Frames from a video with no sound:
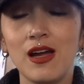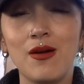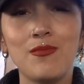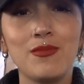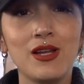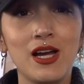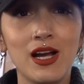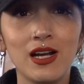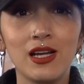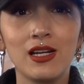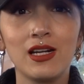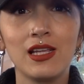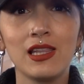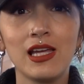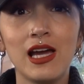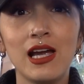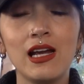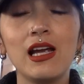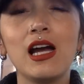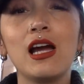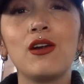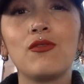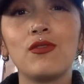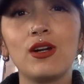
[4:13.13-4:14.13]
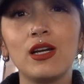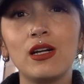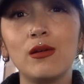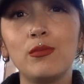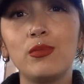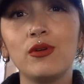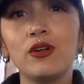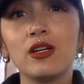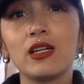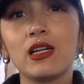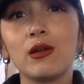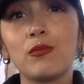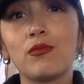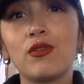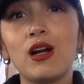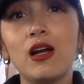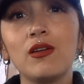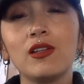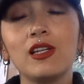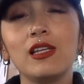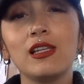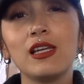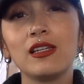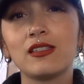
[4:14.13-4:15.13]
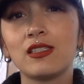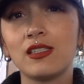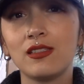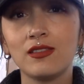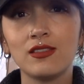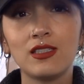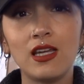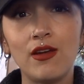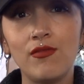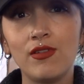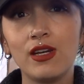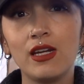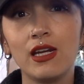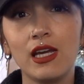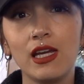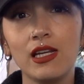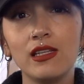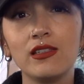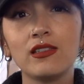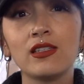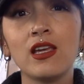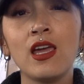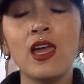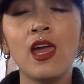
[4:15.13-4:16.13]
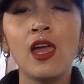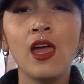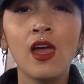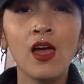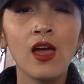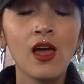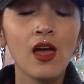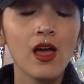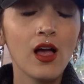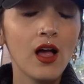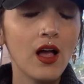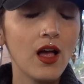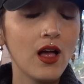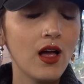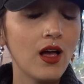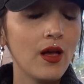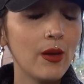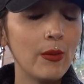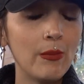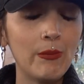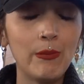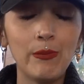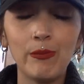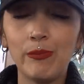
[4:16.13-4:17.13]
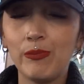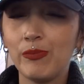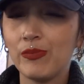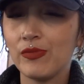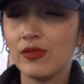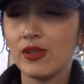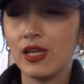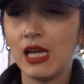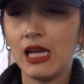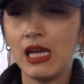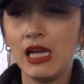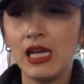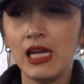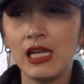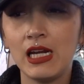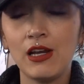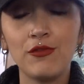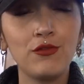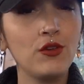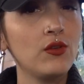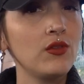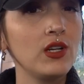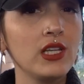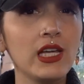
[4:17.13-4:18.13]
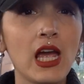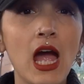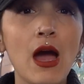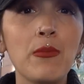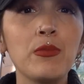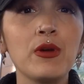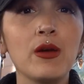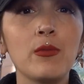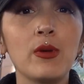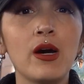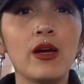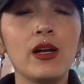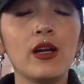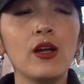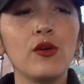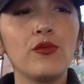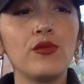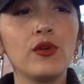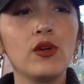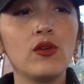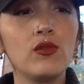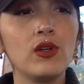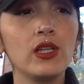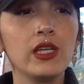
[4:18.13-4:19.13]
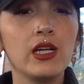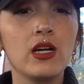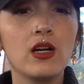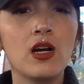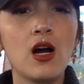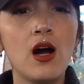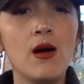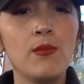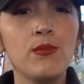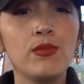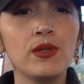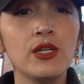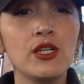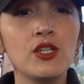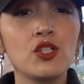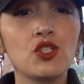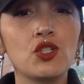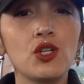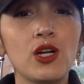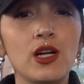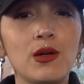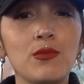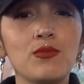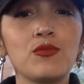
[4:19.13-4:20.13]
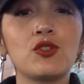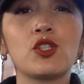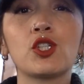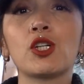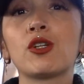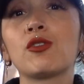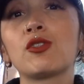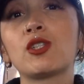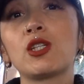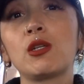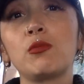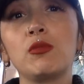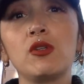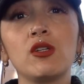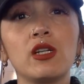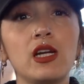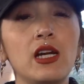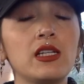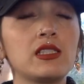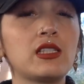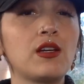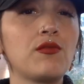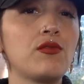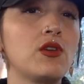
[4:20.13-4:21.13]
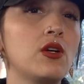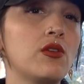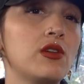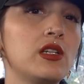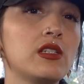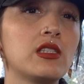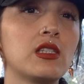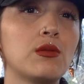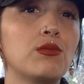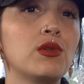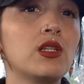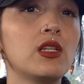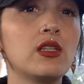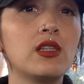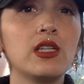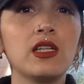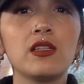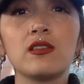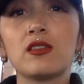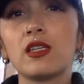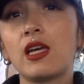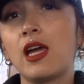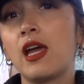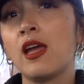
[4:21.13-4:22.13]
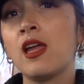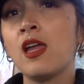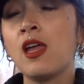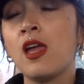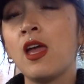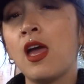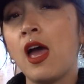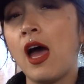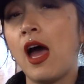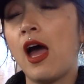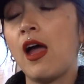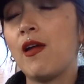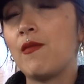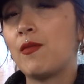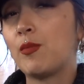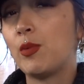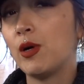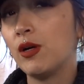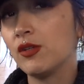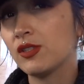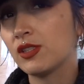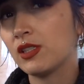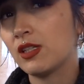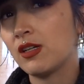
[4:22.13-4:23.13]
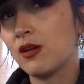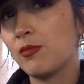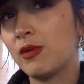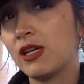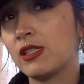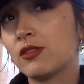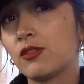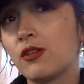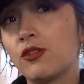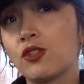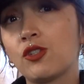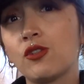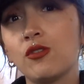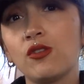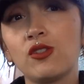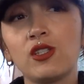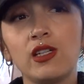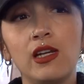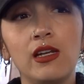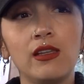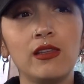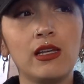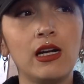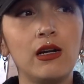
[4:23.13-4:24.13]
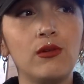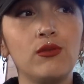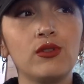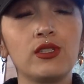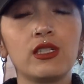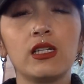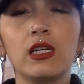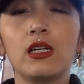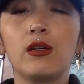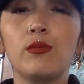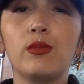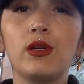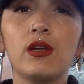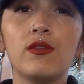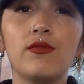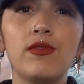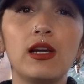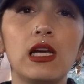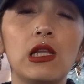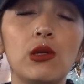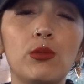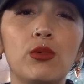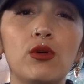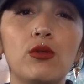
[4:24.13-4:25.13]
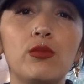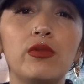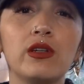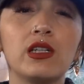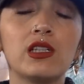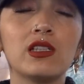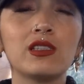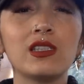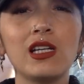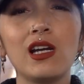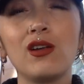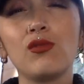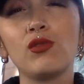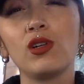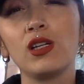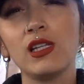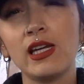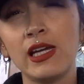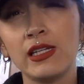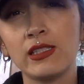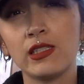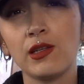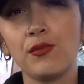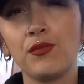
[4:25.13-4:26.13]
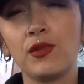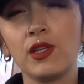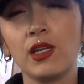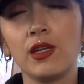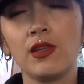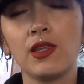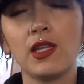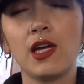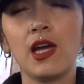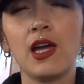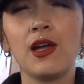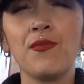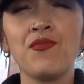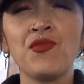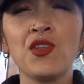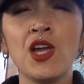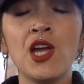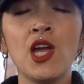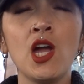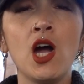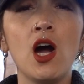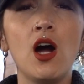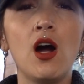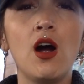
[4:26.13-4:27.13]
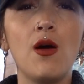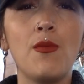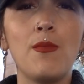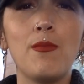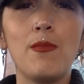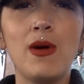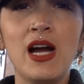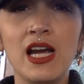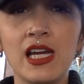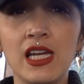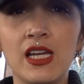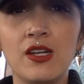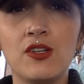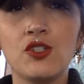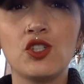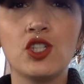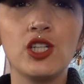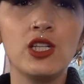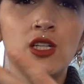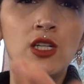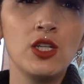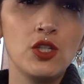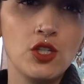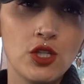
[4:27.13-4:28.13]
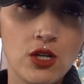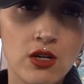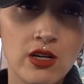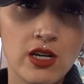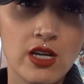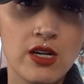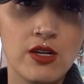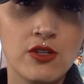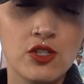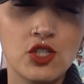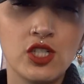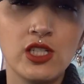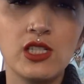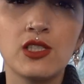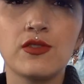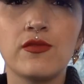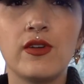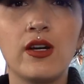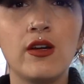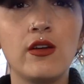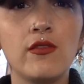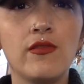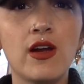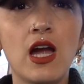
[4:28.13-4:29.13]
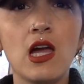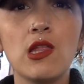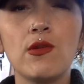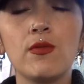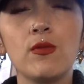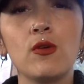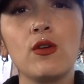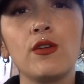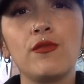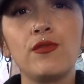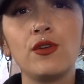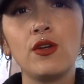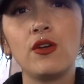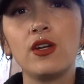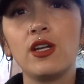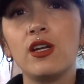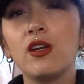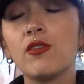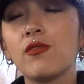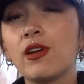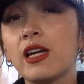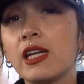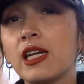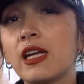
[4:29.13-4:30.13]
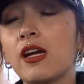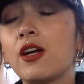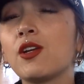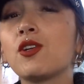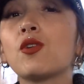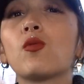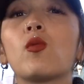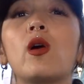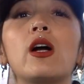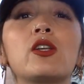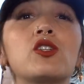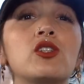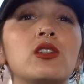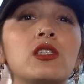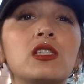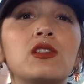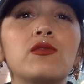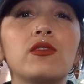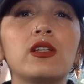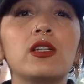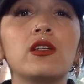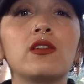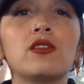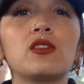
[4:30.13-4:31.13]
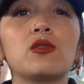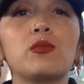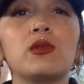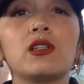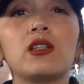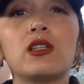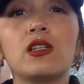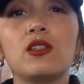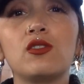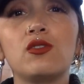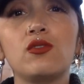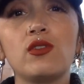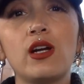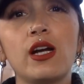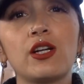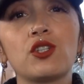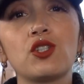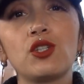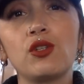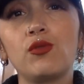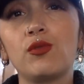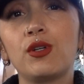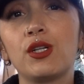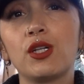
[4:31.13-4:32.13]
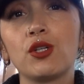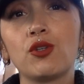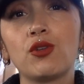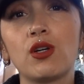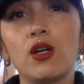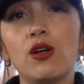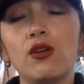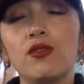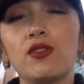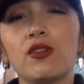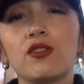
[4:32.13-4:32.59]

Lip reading: I'm not gonna lie. I read a book in probably less than 7 days. And I feel really happy about it. I feel really accomplished. I'm sure some of you guys have noticed some of the things that I posted on my social saying that I wasn't going to be available, because I realized something, that my energy, your energy, is very valuable. If you're here right now and you're watching this video, it's because you actually want to grow.